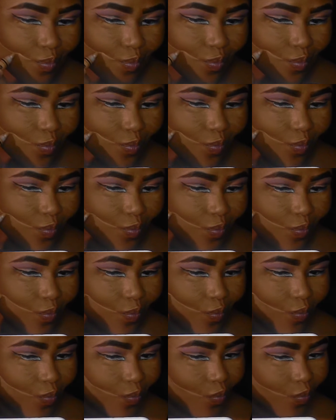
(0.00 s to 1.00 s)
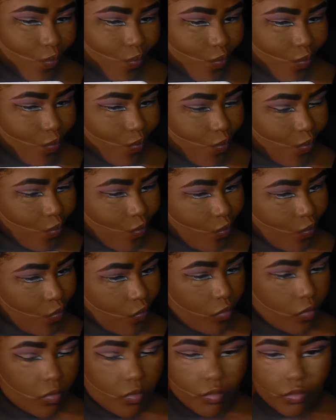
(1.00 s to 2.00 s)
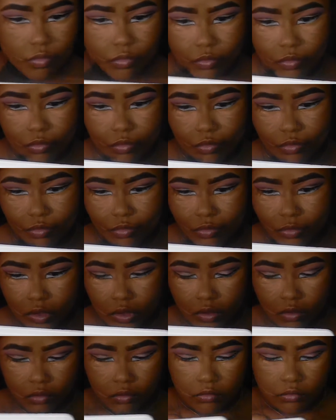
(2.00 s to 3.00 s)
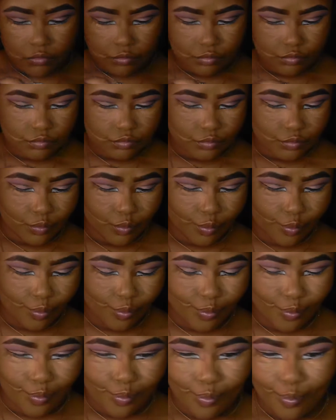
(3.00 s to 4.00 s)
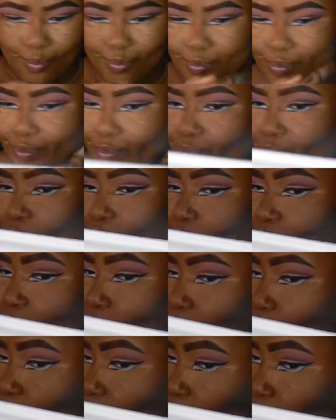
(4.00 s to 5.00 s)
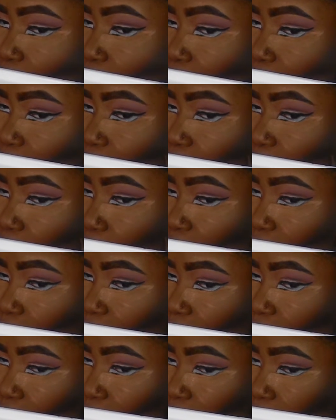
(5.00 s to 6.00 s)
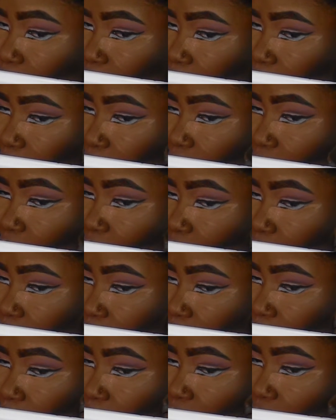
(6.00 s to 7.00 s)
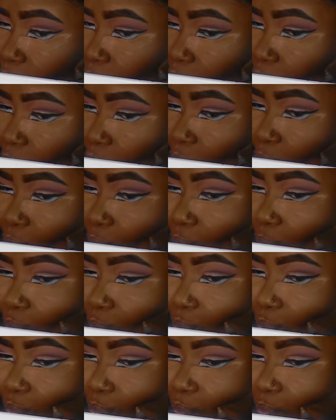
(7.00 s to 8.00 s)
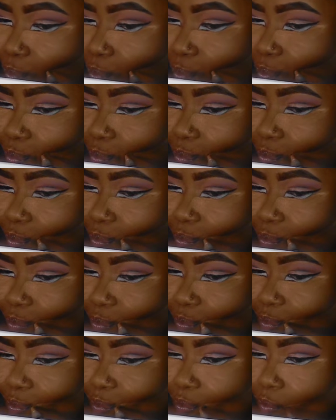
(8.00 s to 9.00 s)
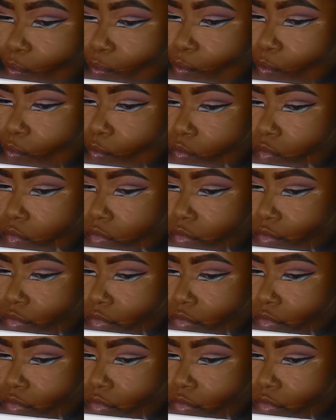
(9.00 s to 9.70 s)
And here I'm just sculpting out to where I contoured at, because I feel like that'll like bring everything together, if that makes sense.